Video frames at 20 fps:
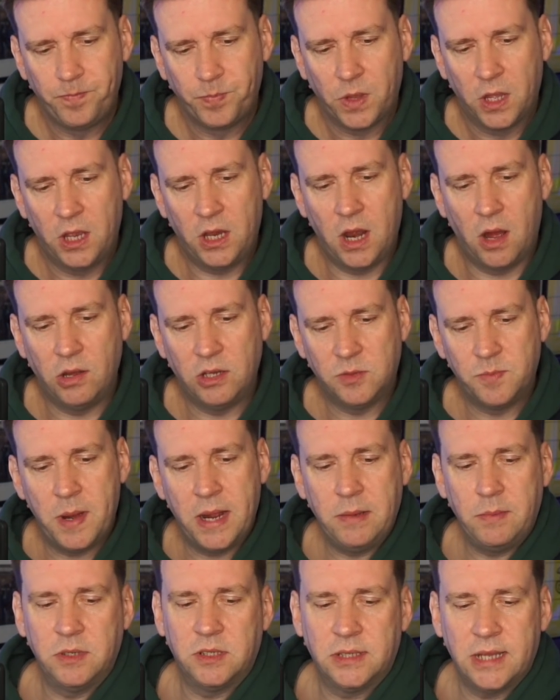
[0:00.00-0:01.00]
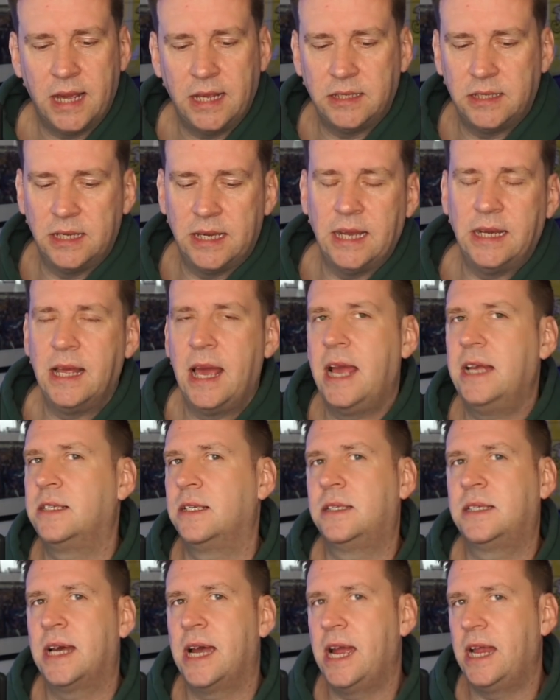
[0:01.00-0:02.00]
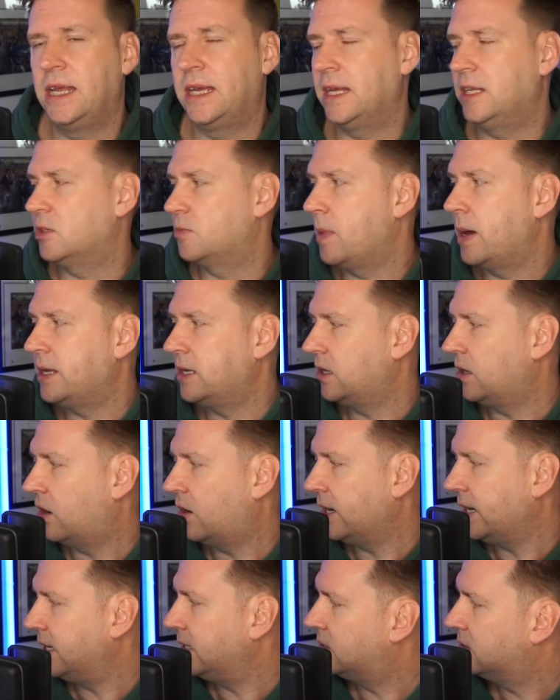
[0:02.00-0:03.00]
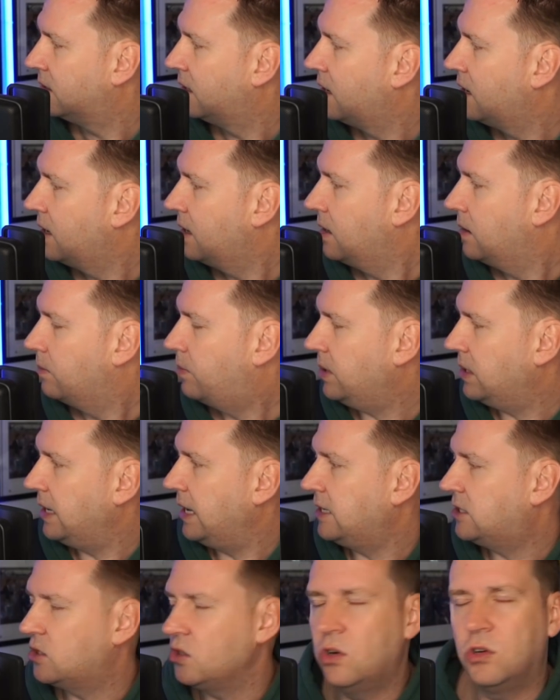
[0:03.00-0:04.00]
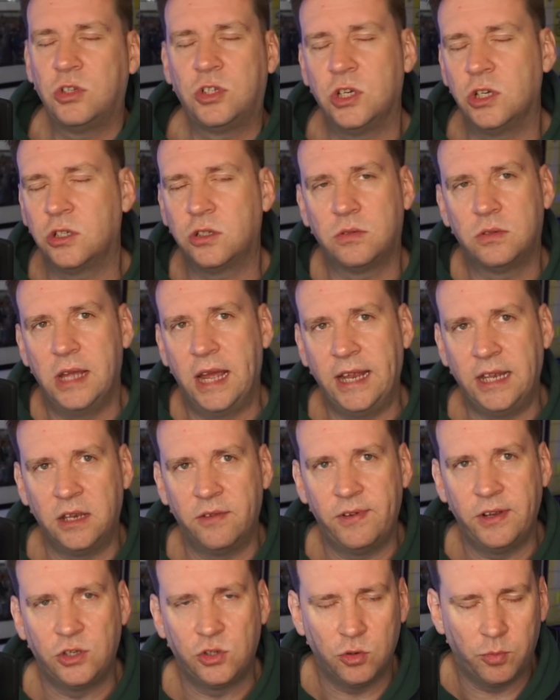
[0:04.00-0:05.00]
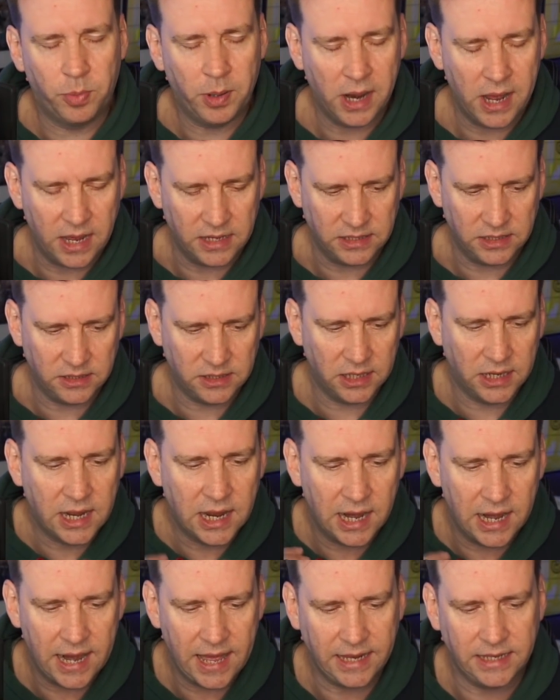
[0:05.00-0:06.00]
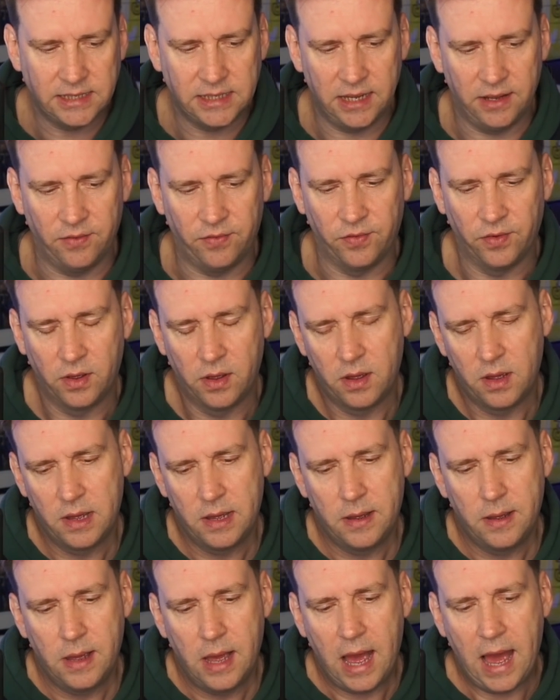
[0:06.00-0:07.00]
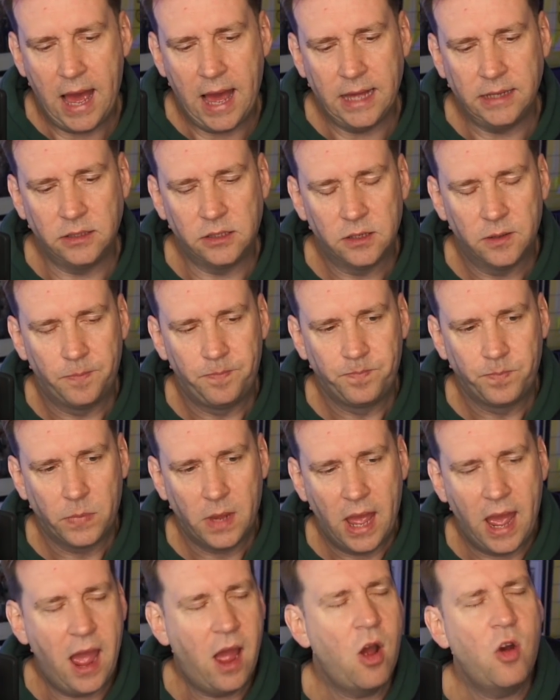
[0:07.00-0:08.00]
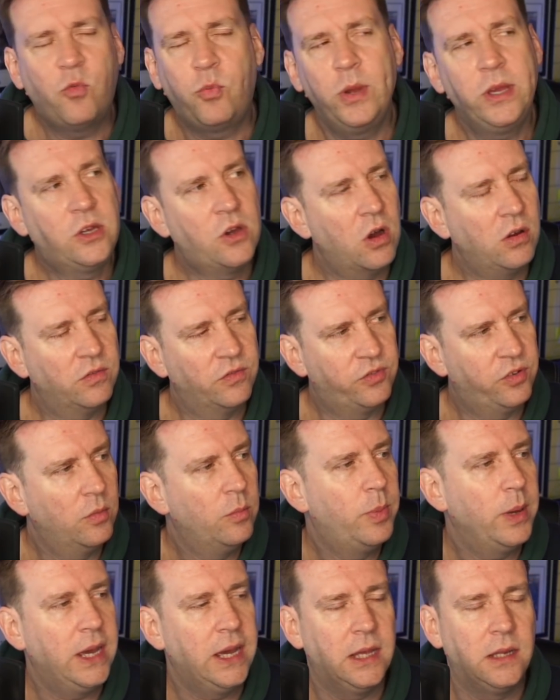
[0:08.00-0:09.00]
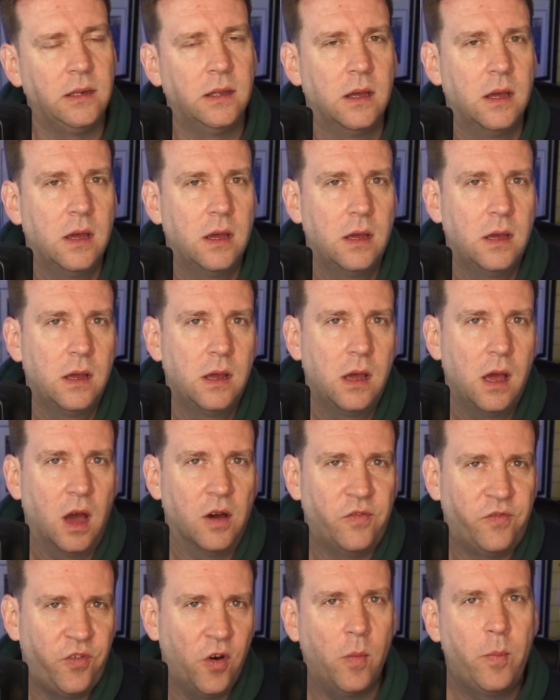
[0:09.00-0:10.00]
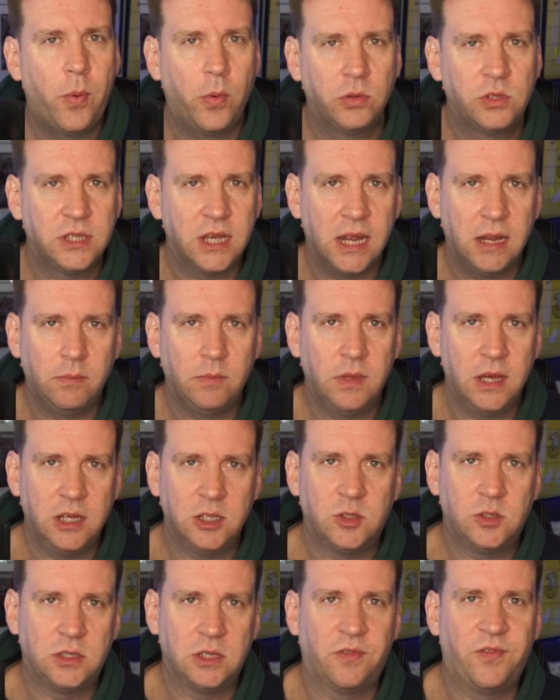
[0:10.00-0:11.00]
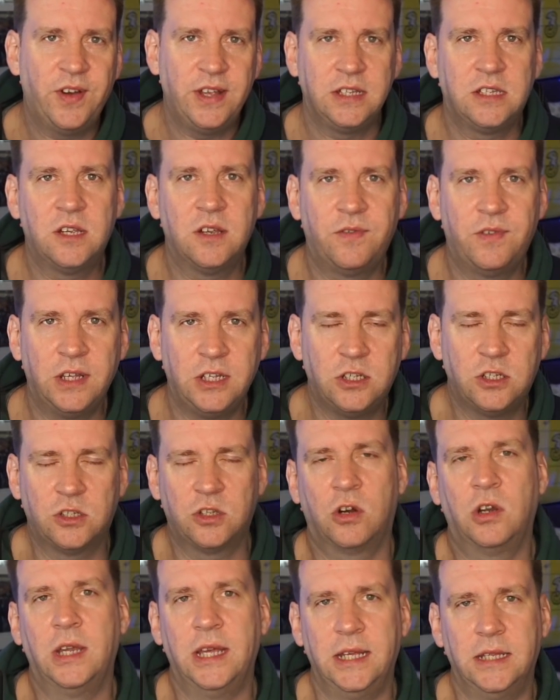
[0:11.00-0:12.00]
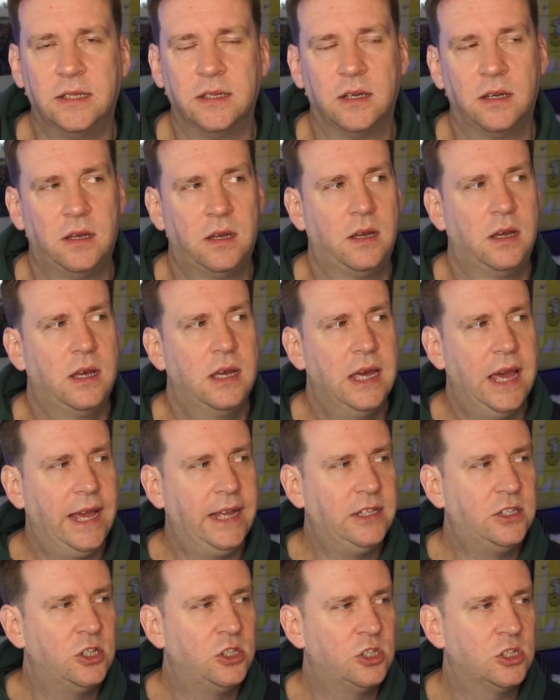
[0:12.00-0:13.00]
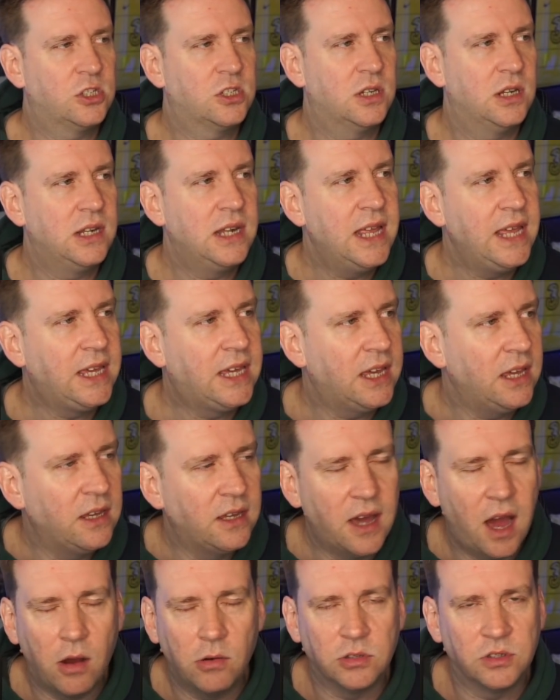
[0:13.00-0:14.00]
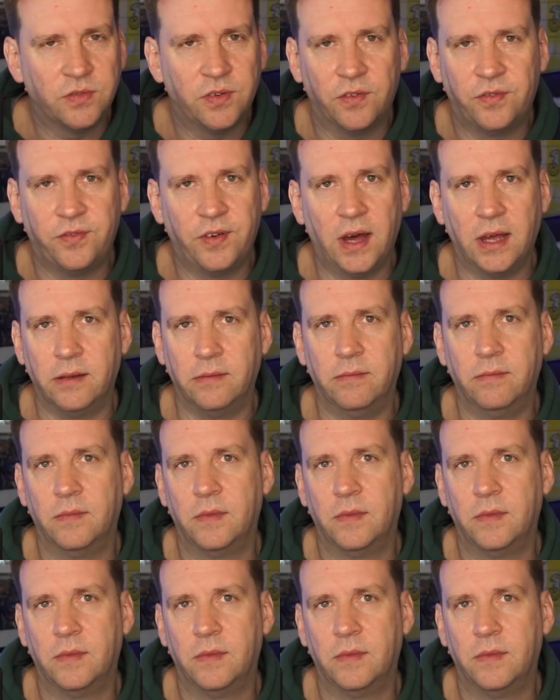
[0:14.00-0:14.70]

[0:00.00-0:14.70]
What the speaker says: You know, he's made mistakes again, he hesitated against Man United. But it's not just individual players, it's a collective. And how have we gone from being a football team that is defensively solid into just leaking goals for fun?